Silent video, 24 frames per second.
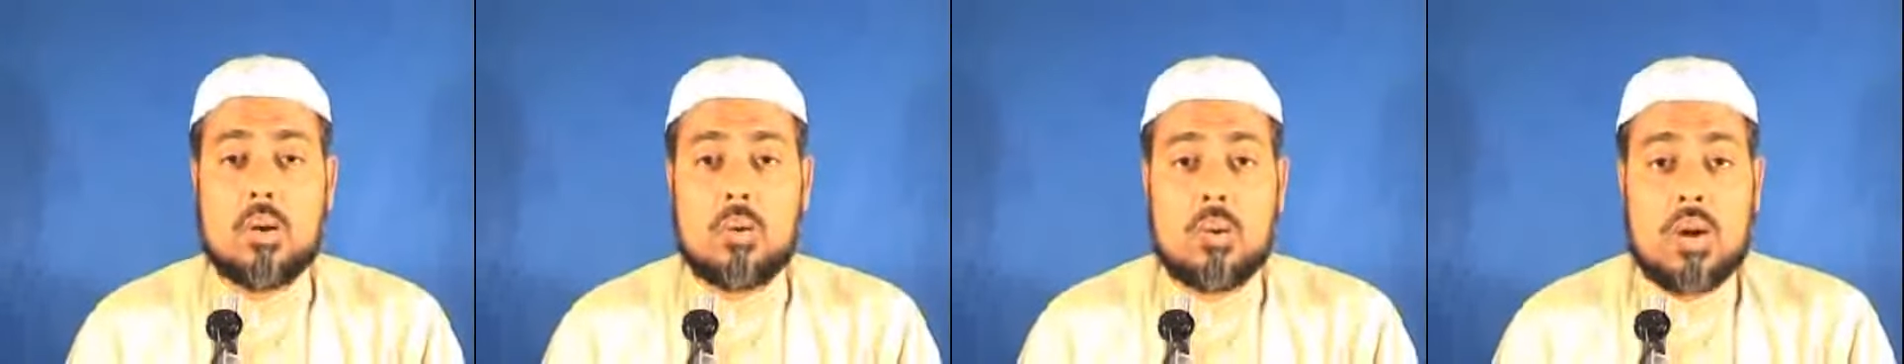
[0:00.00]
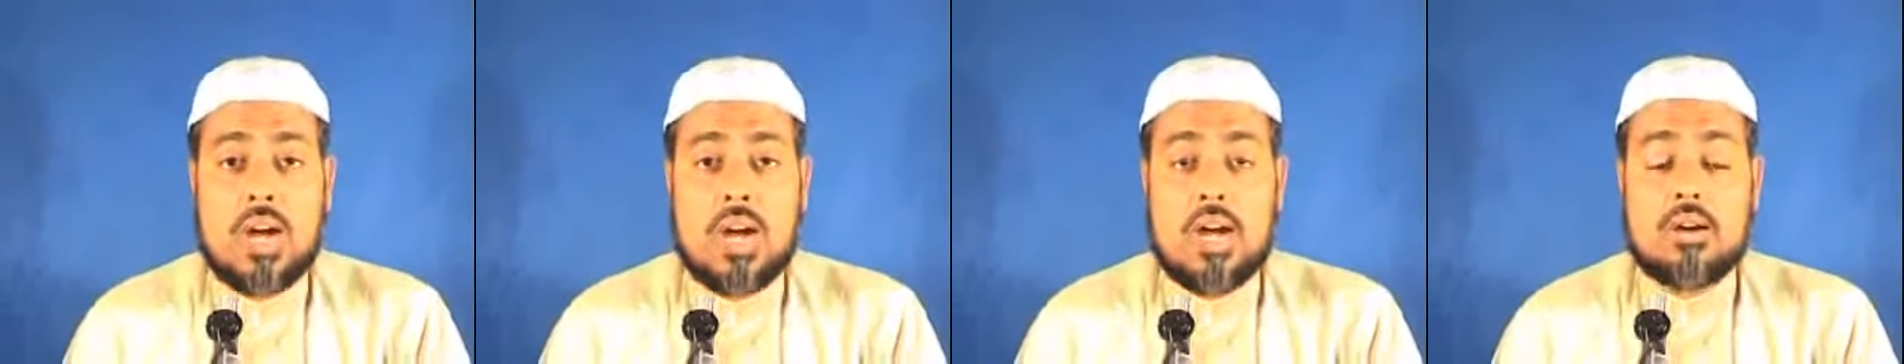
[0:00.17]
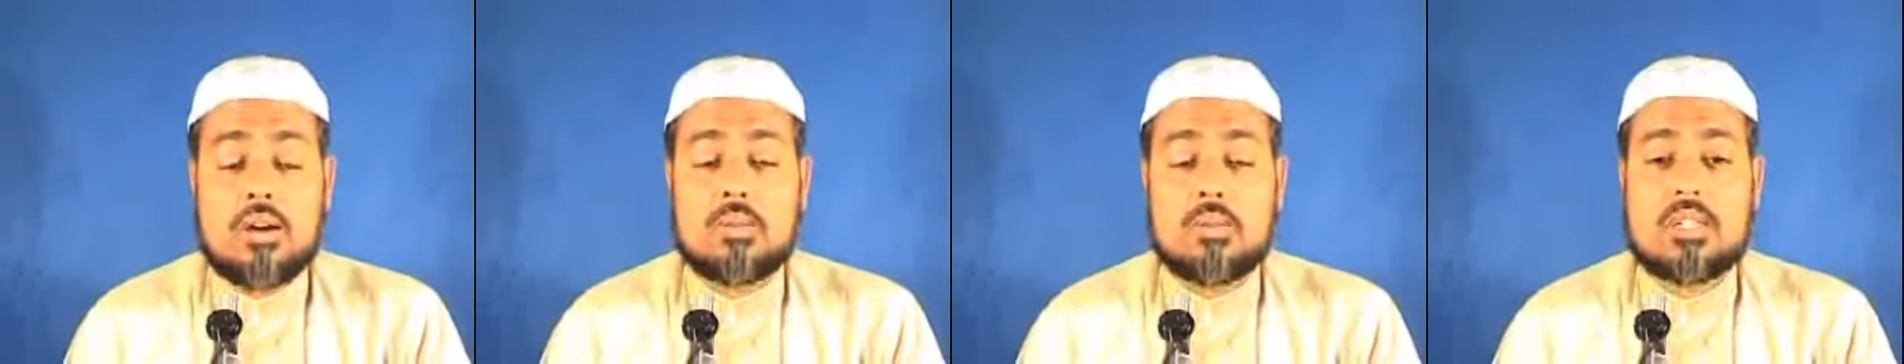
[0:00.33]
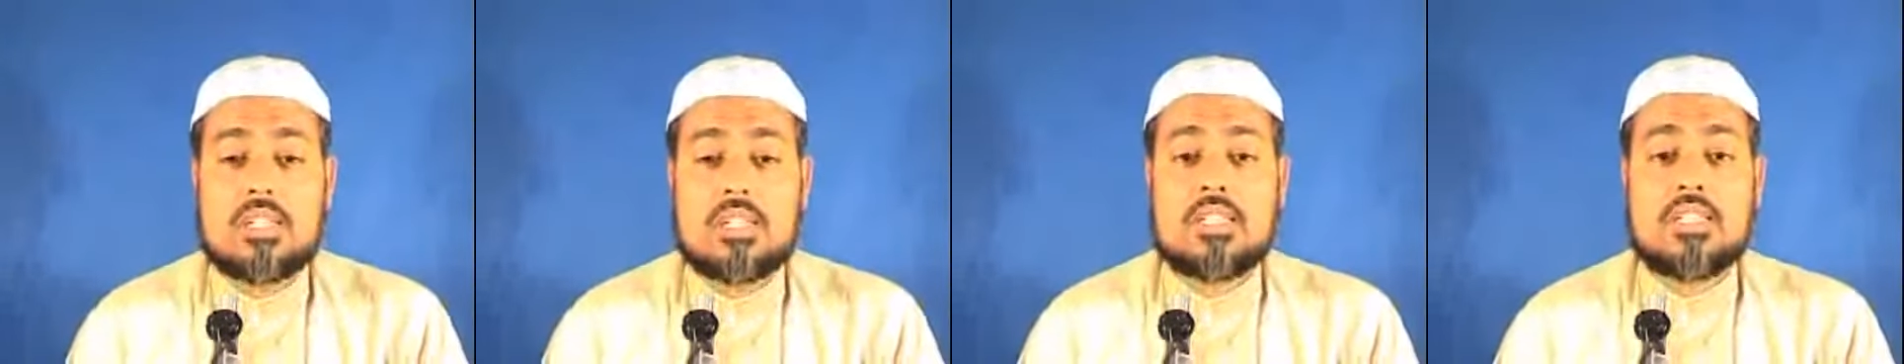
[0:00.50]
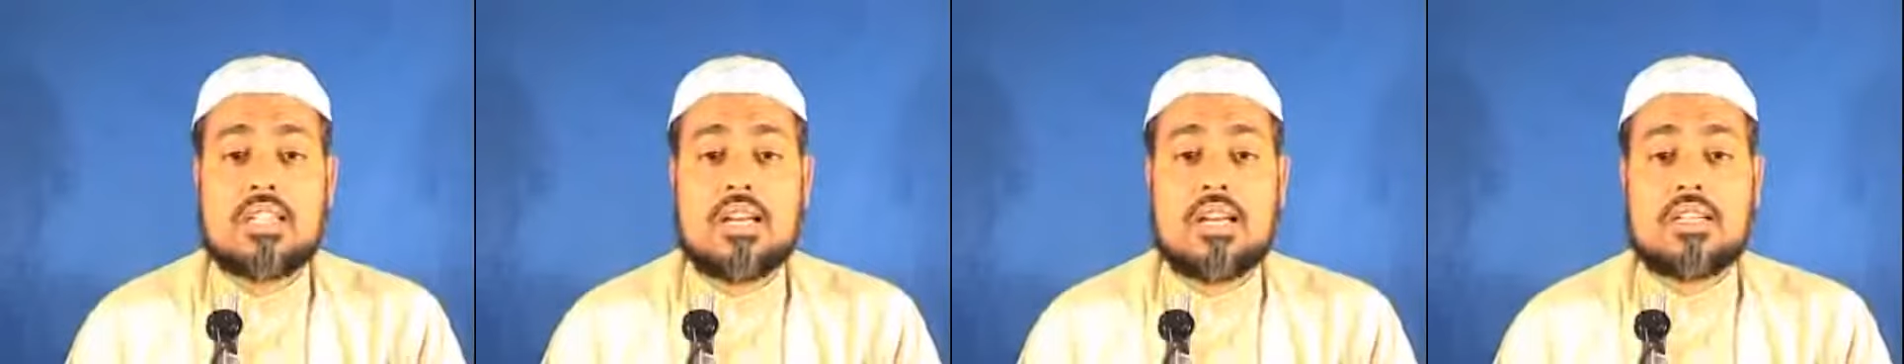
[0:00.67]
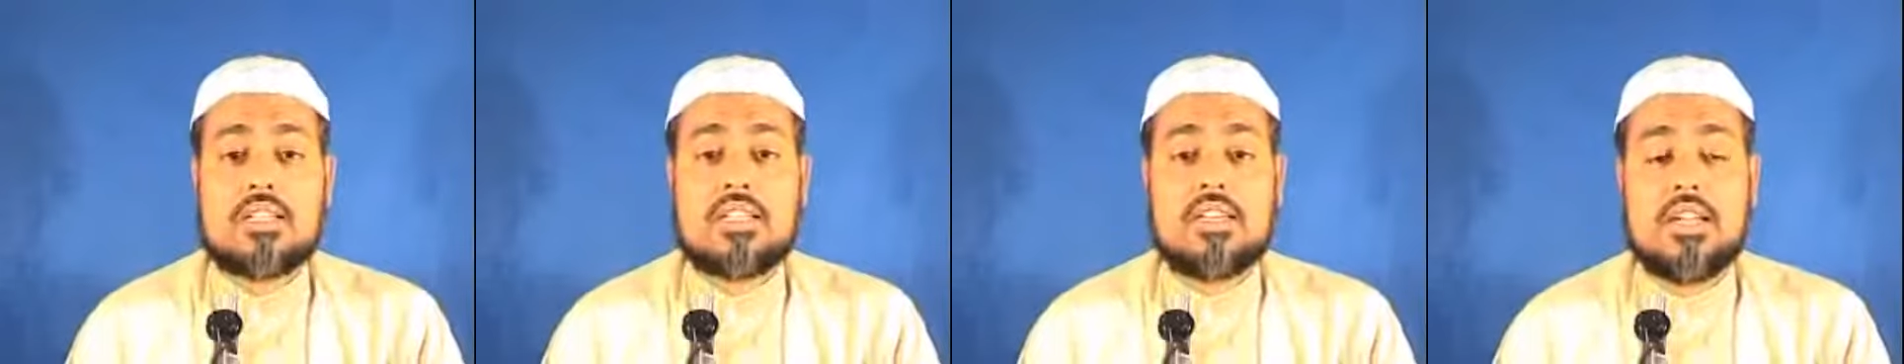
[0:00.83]
Wow,
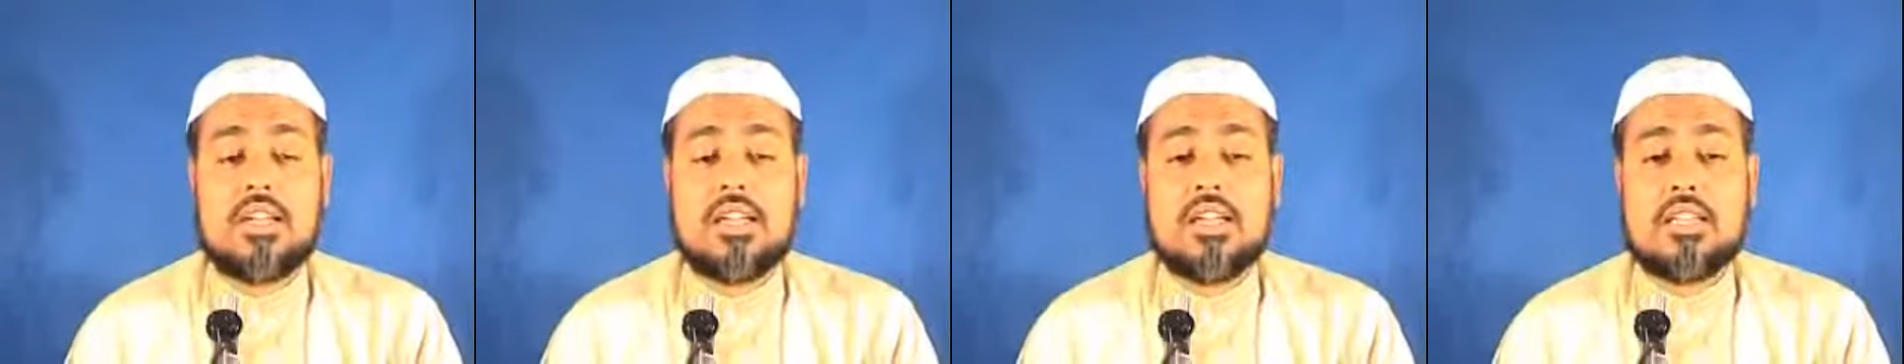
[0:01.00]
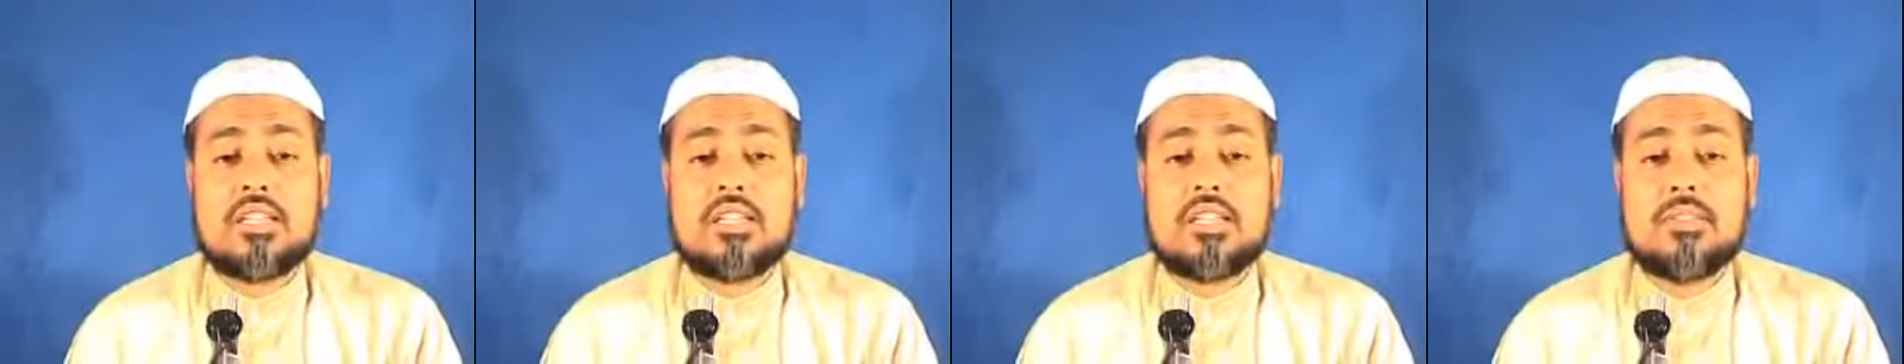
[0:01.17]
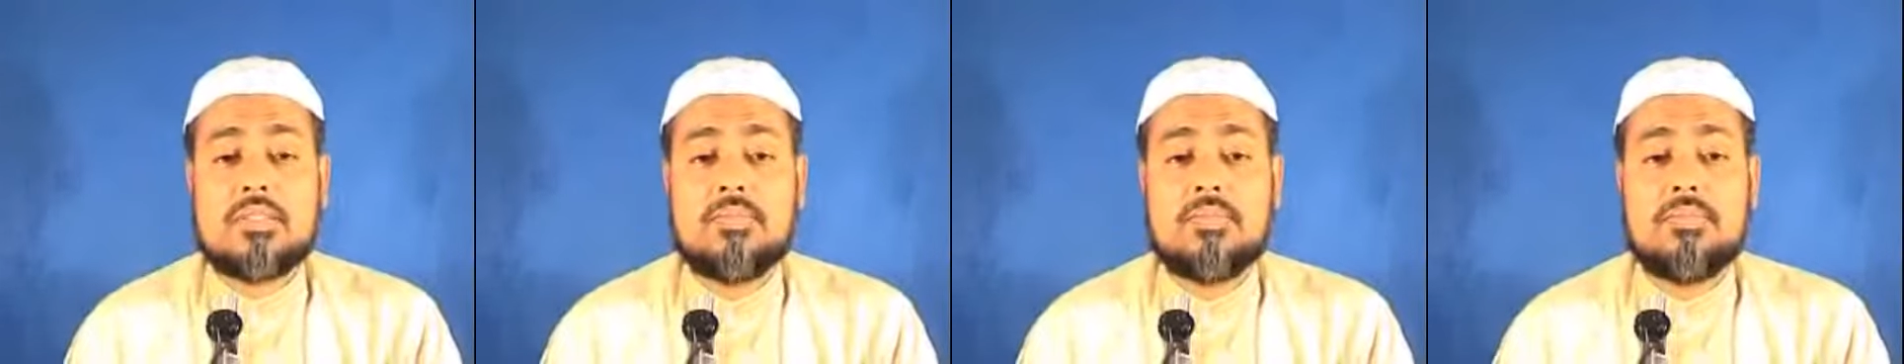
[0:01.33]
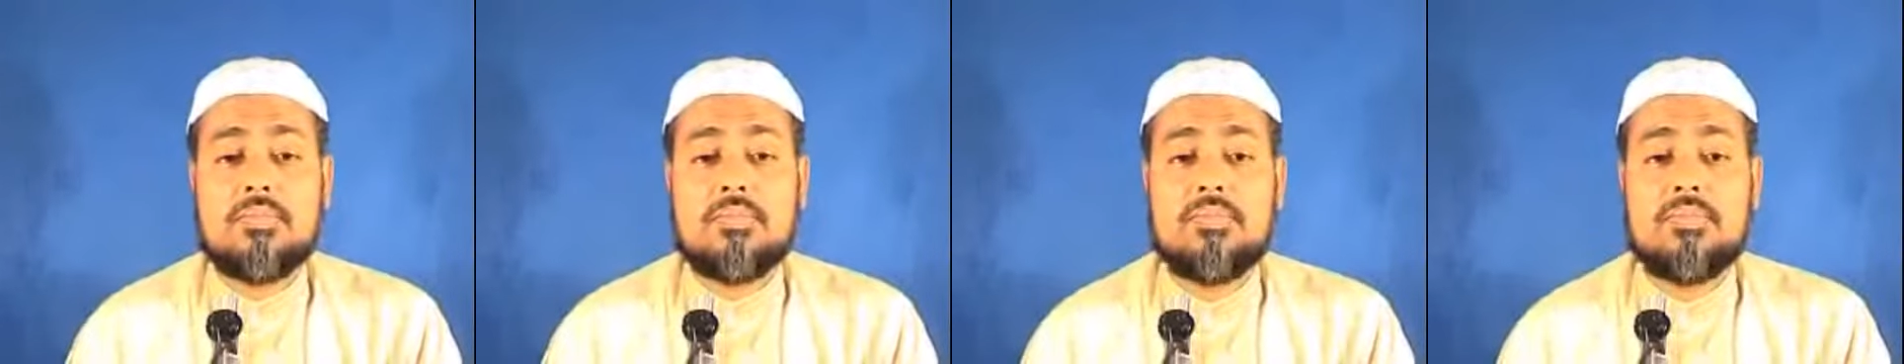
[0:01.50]
isn't that great?